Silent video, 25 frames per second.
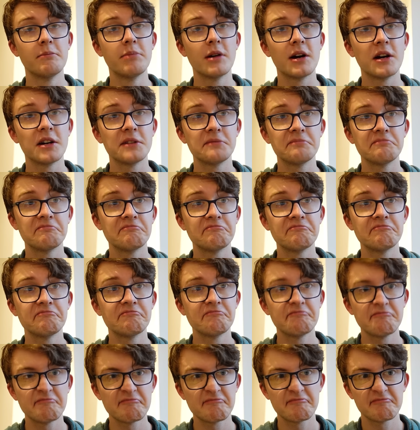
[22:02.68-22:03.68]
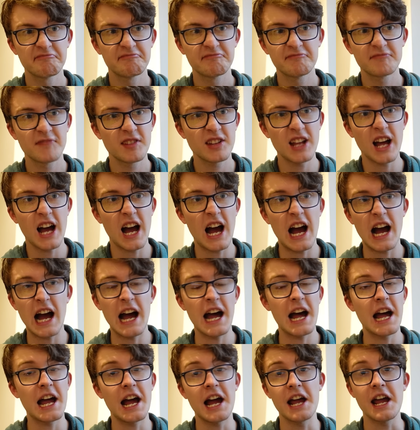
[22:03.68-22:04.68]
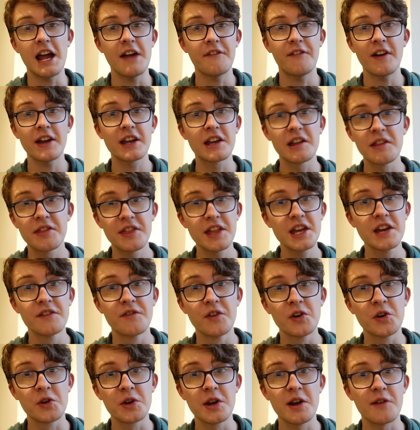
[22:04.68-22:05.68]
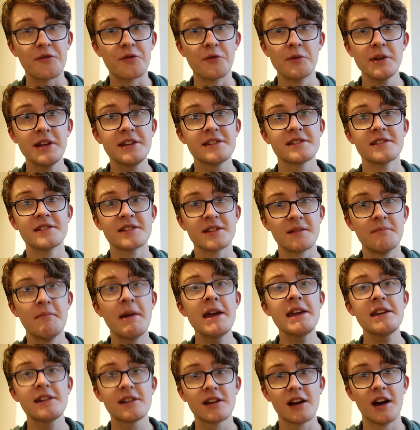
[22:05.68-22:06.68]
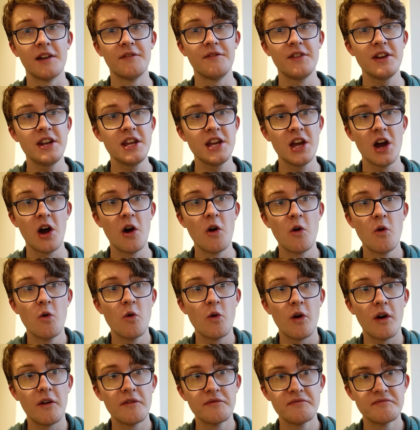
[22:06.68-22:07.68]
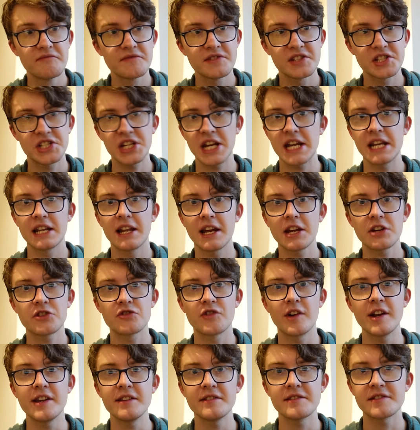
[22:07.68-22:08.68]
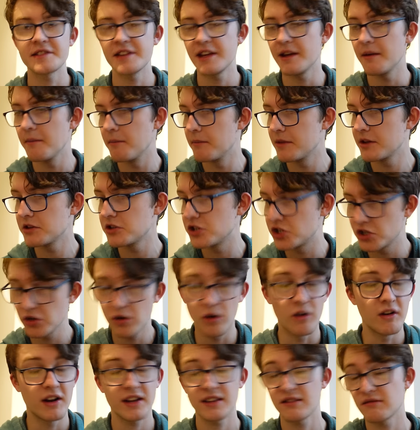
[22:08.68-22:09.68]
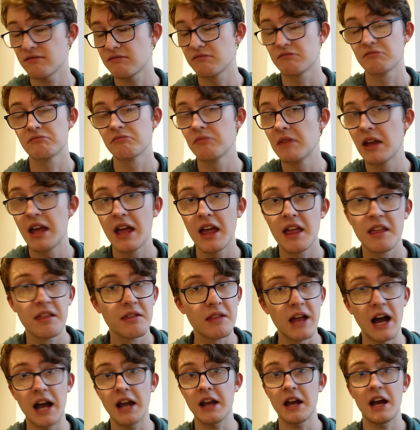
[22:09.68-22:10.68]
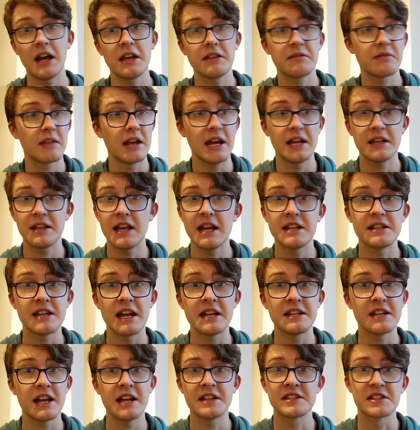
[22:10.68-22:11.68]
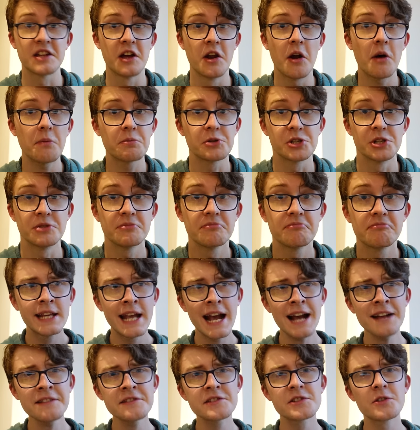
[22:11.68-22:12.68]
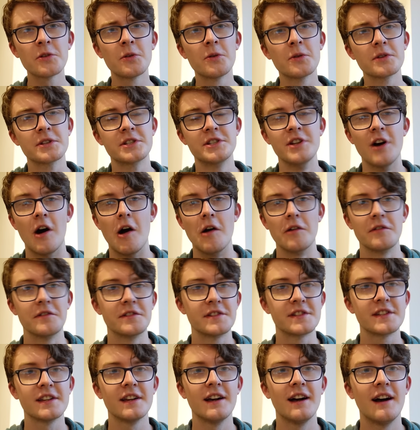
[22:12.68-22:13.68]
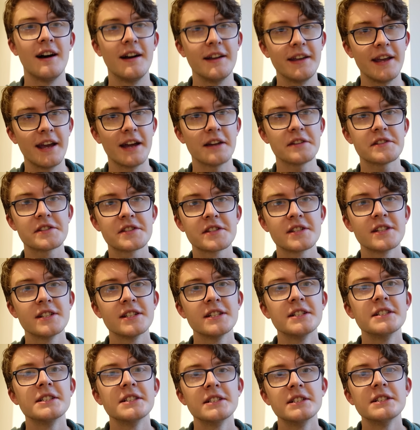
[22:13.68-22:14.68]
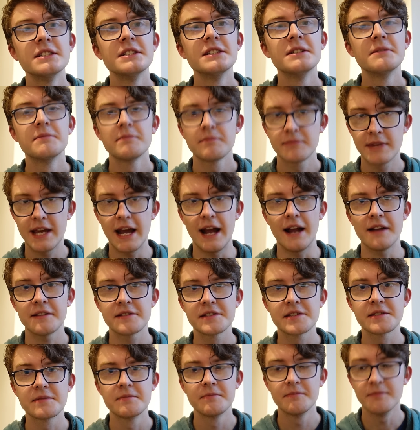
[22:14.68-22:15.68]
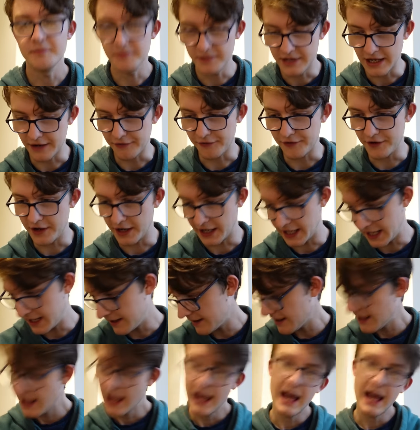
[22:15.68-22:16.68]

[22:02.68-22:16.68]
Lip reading: but if I can think of a good enough reason to make a video on, say, like Train Sim, then sure, it's an option. Cats or dogs? Ah, yes. Cats, definitely.